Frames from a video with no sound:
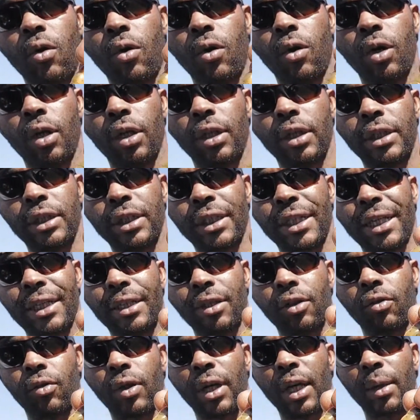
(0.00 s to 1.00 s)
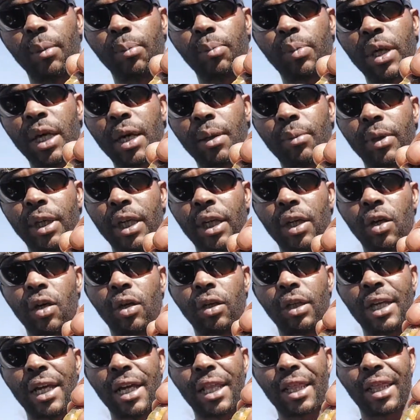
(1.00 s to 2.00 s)
orange. You got the green pumpkin
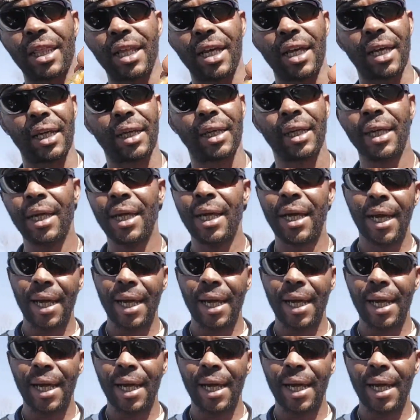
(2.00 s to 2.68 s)
on that thing,